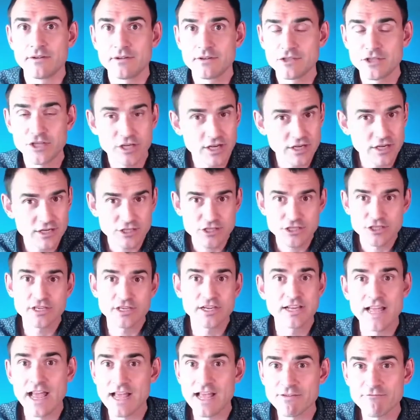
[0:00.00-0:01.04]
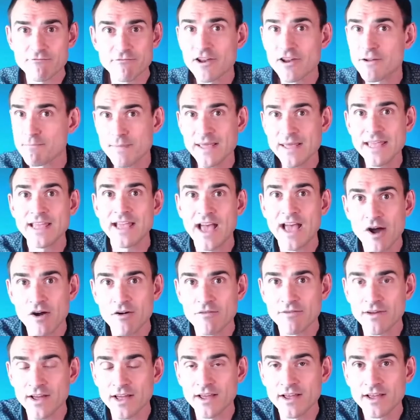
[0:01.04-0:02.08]
She can't get rid of me out
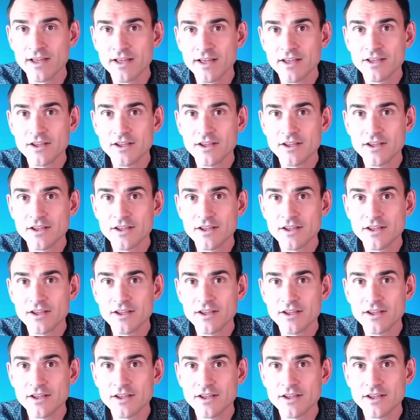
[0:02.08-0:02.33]
of it.